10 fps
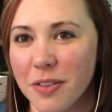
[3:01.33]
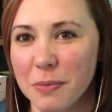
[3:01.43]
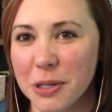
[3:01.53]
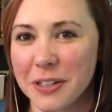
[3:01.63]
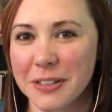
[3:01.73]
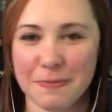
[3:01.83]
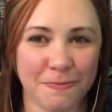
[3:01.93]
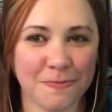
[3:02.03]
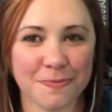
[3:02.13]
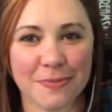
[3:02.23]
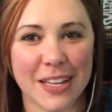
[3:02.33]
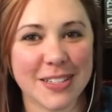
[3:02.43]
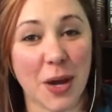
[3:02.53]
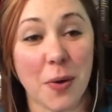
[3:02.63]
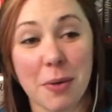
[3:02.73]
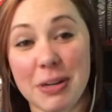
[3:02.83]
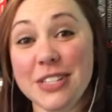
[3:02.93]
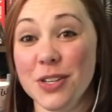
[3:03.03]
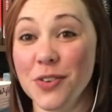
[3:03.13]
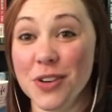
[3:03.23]
book. So, but
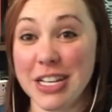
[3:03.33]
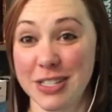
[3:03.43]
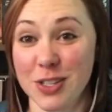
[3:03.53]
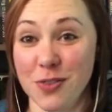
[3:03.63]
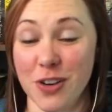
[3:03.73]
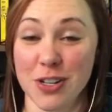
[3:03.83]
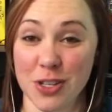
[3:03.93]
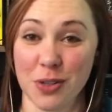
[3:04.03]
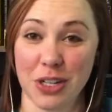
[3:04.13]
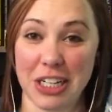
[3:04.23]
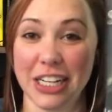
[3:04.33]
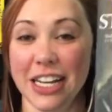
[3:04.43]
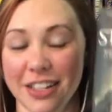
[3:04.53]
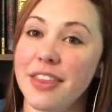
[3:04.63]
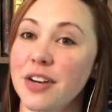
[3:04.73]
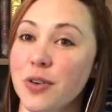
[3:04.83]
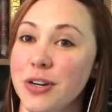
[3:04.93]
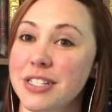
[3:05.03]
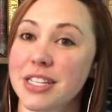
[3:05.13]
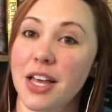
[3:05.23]
it's so far so good. And then of
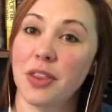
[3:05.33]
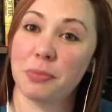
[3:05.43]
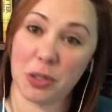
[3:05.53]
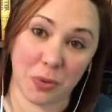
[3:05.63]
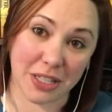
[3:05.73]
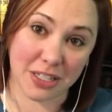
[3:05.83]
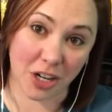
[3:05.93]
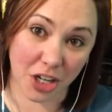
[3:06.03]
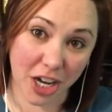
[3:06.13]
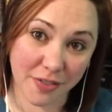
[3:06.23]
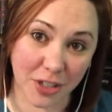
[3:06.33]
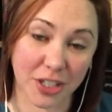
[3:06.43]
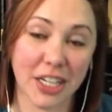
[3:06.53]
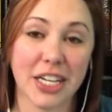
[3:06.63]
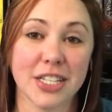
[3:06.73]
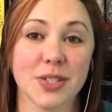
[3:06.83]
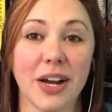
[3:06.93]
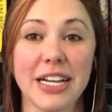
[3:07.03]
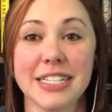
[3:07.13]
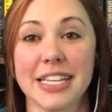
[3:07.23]
course the book with the dark cover. So
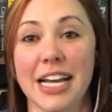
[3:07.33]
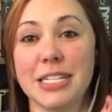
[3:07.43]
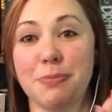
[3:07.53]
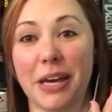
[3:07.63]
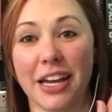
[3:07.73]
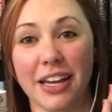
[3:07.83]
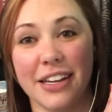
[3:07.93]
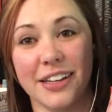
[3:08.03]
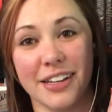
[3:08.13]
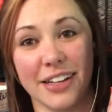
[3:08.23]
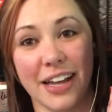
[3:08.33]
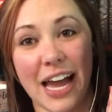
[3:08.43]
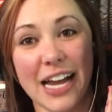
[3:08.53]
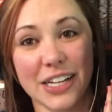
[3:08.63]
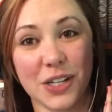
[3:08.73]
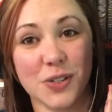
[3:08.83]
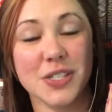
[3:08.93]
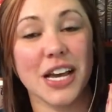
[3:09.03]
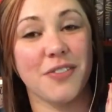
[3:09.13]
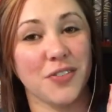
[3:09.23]
I decided to pick Echoes
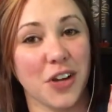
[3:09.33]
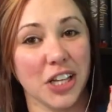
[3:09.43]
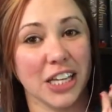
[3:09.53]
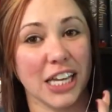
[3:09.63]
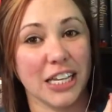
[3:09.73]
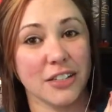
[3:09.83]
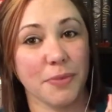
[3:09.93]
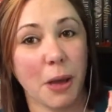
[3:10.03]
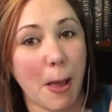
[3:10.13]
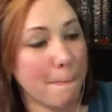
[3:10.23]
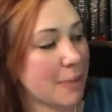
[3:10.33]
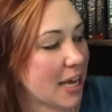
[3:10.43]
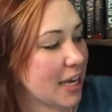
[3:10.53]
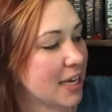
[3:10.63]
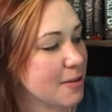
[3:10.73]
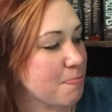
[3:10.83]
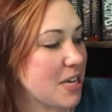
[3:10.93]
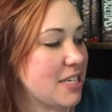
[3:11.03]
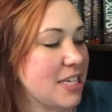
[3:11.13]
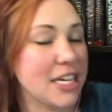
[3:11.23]
of a Fallen Kingdom by
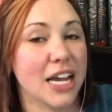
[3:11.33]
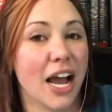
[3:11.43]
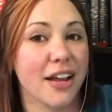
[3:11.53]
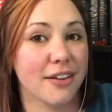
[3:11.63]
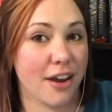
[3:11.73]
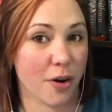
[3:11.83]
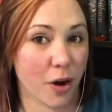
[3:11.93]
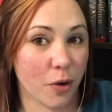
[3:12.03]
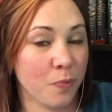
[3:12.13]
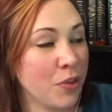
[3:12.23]
B.T. Narrow.